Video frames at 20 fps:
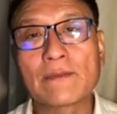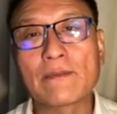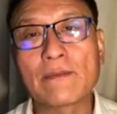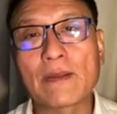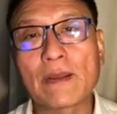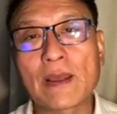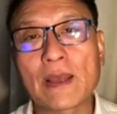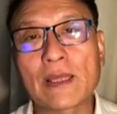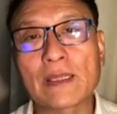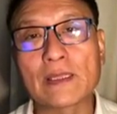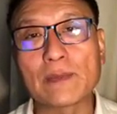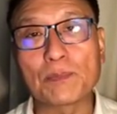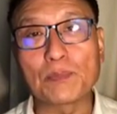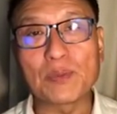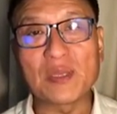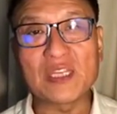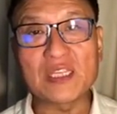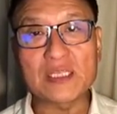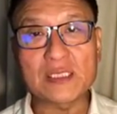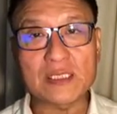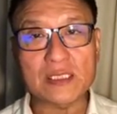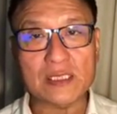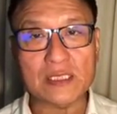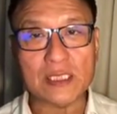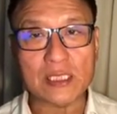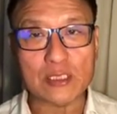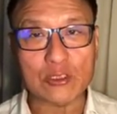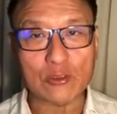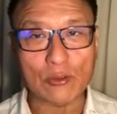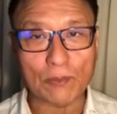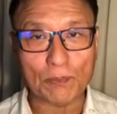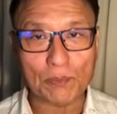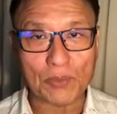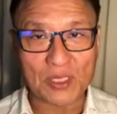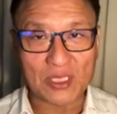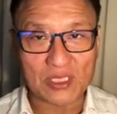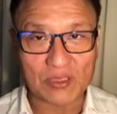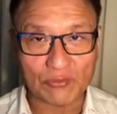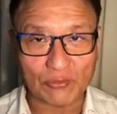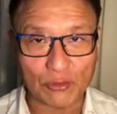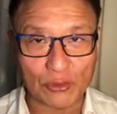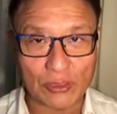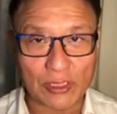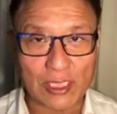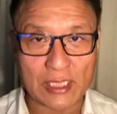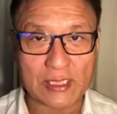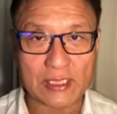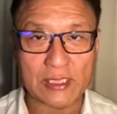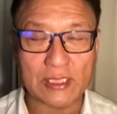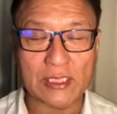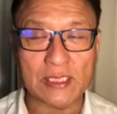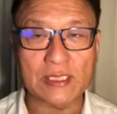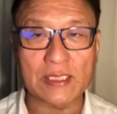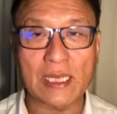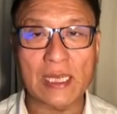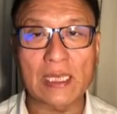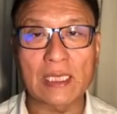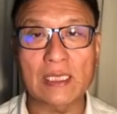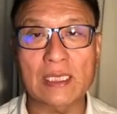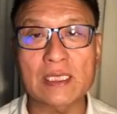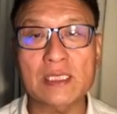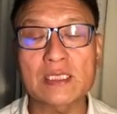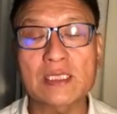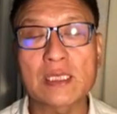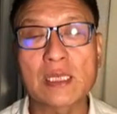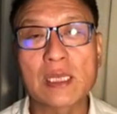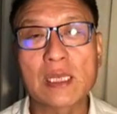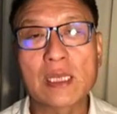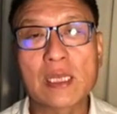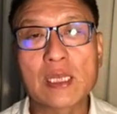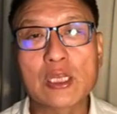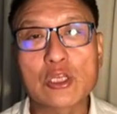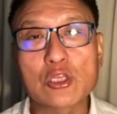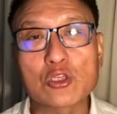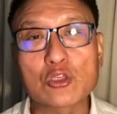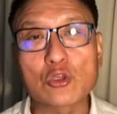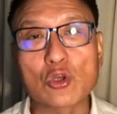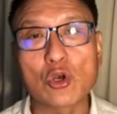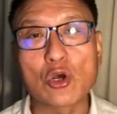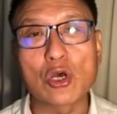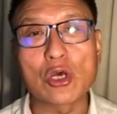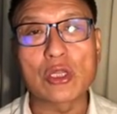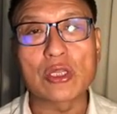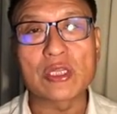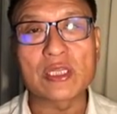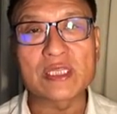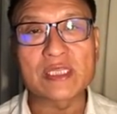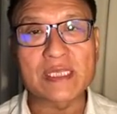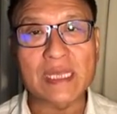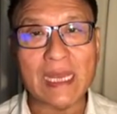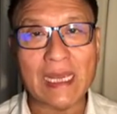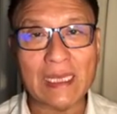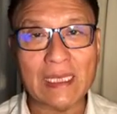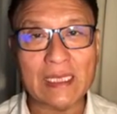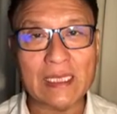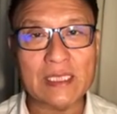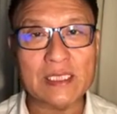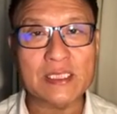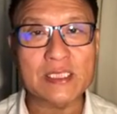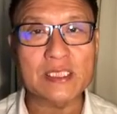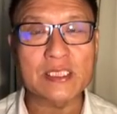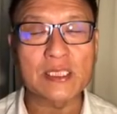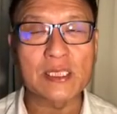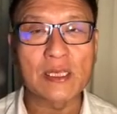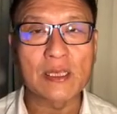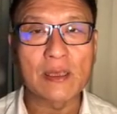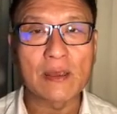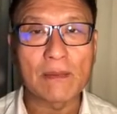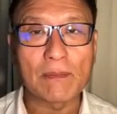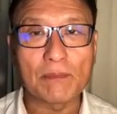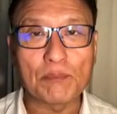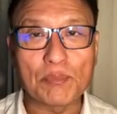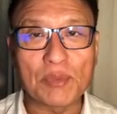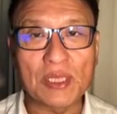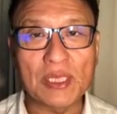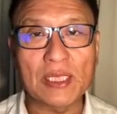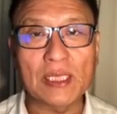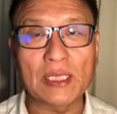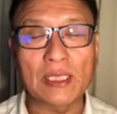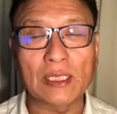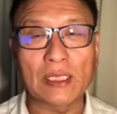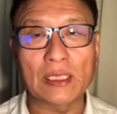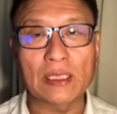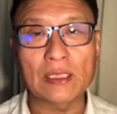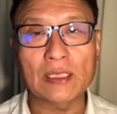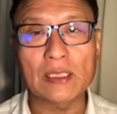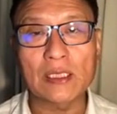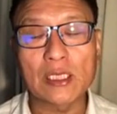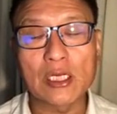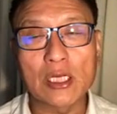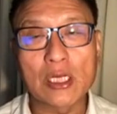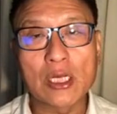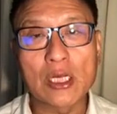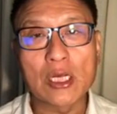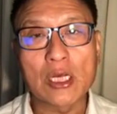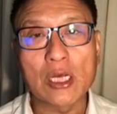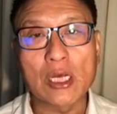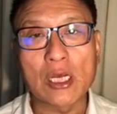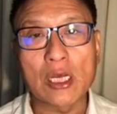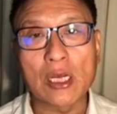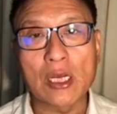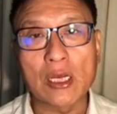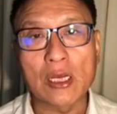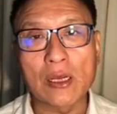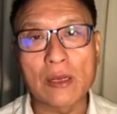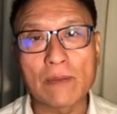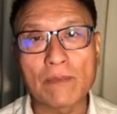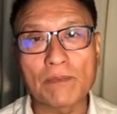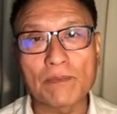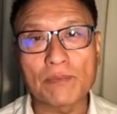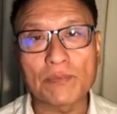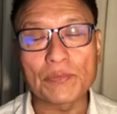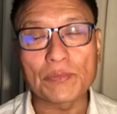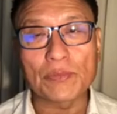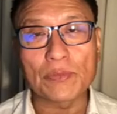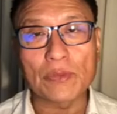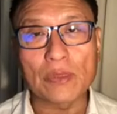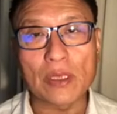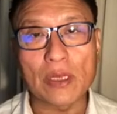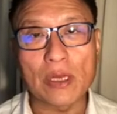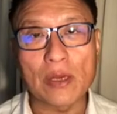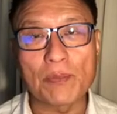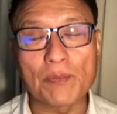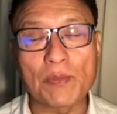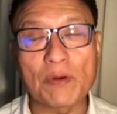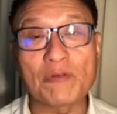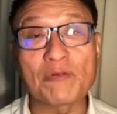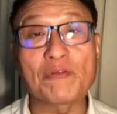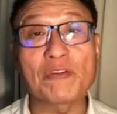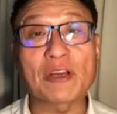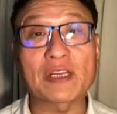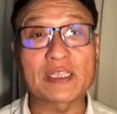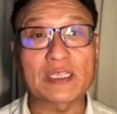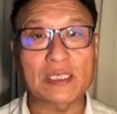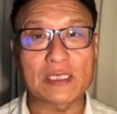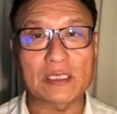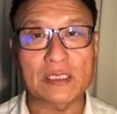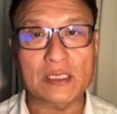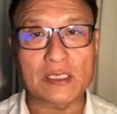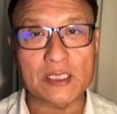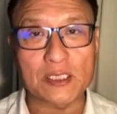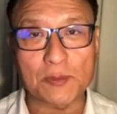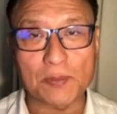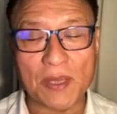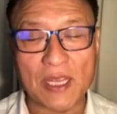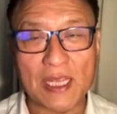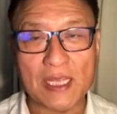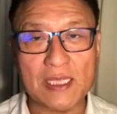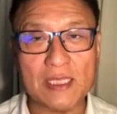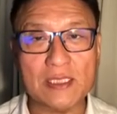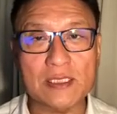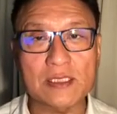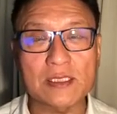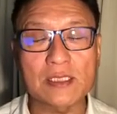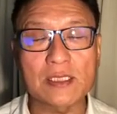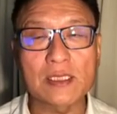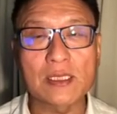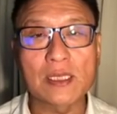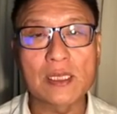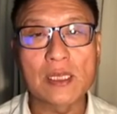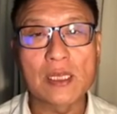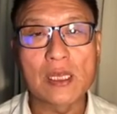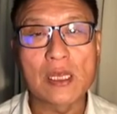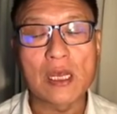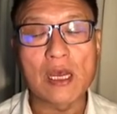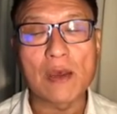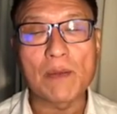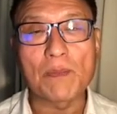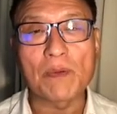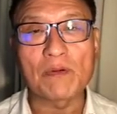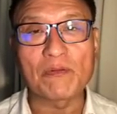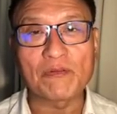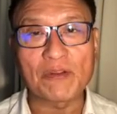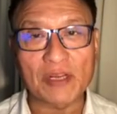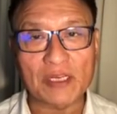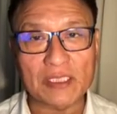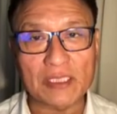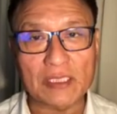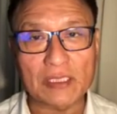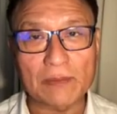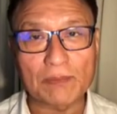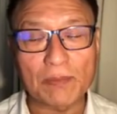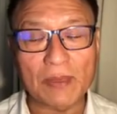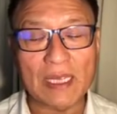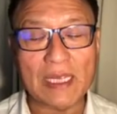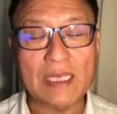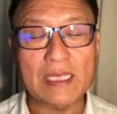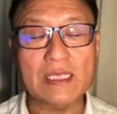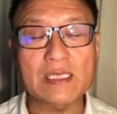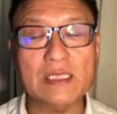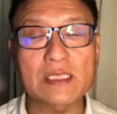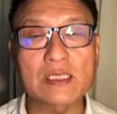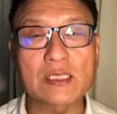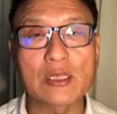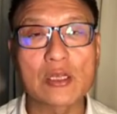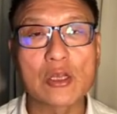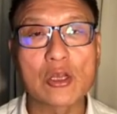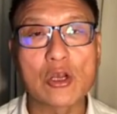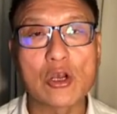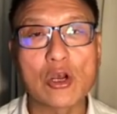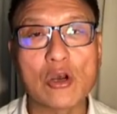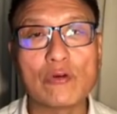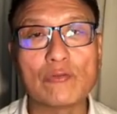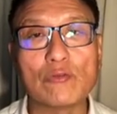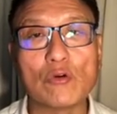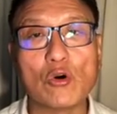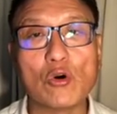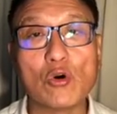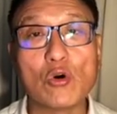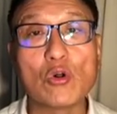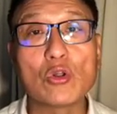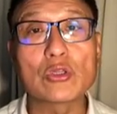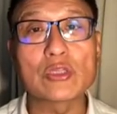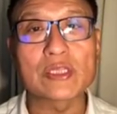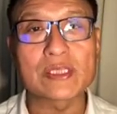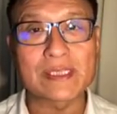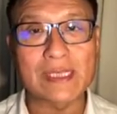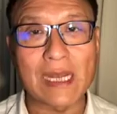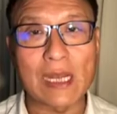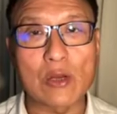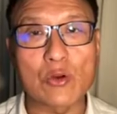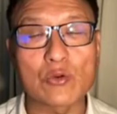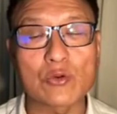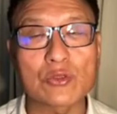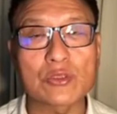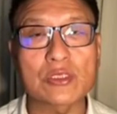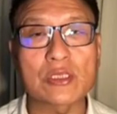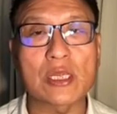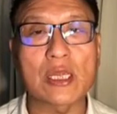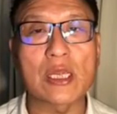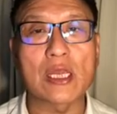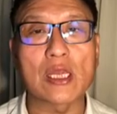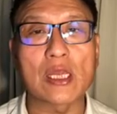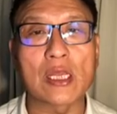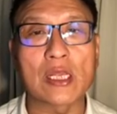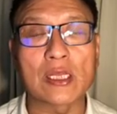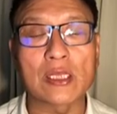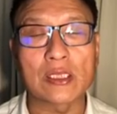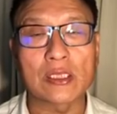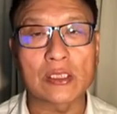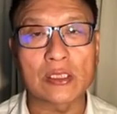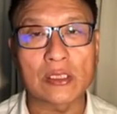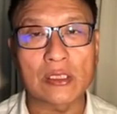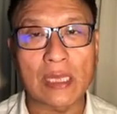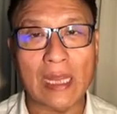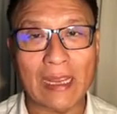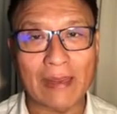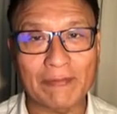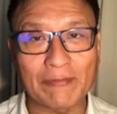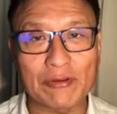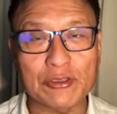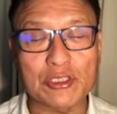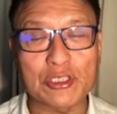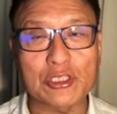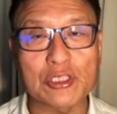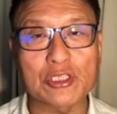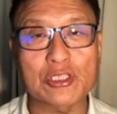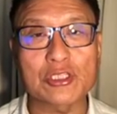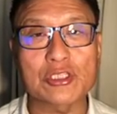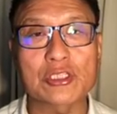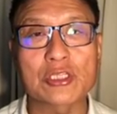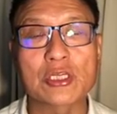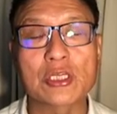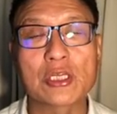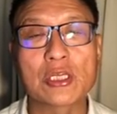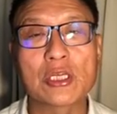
uh, the peace sense of peacefulness in the silence. So the silence being um, a perfected space, a perfected place of all the sounds and languages